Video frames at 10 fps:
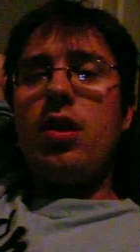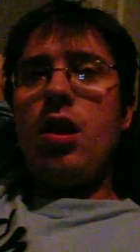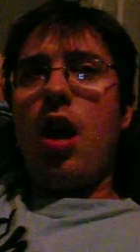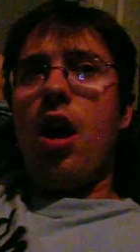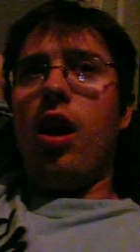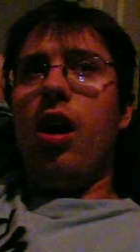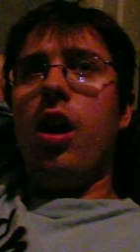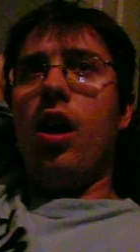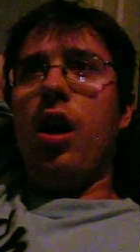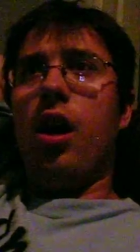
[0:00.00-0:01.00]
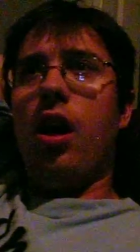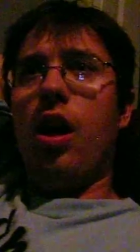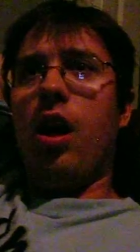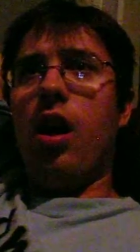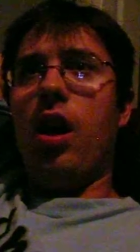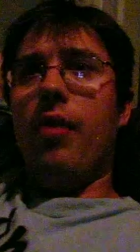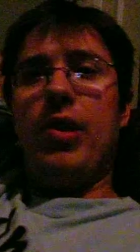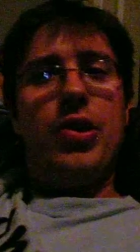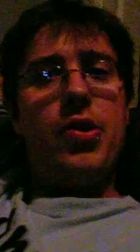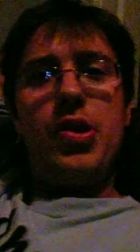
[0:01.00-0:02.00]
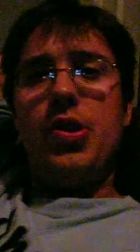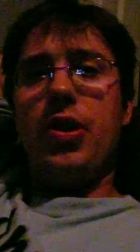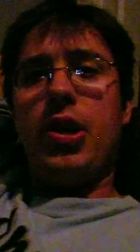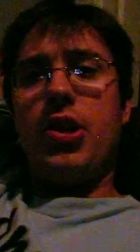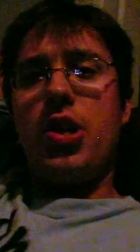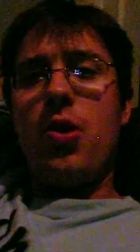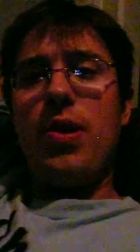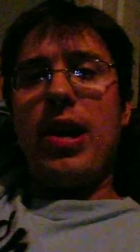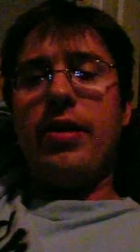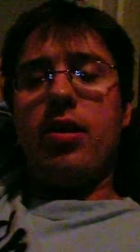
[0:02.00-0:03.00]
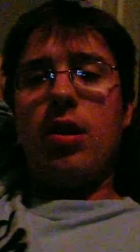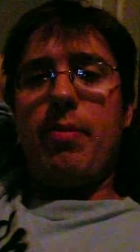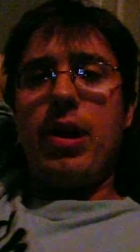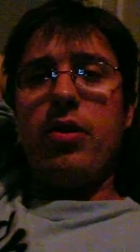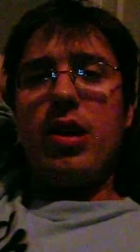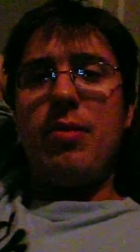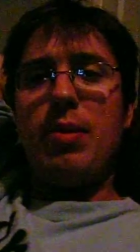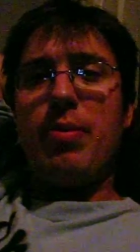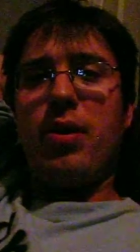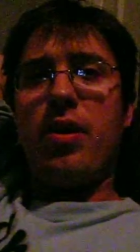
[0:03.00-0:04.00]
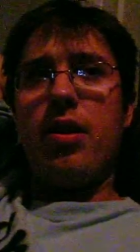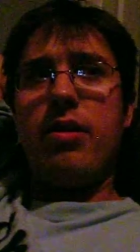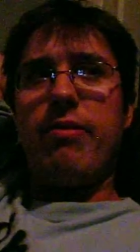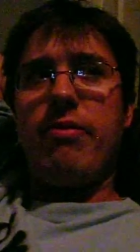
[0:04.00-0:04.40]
of energy drink show now is in the bottle. How many parts?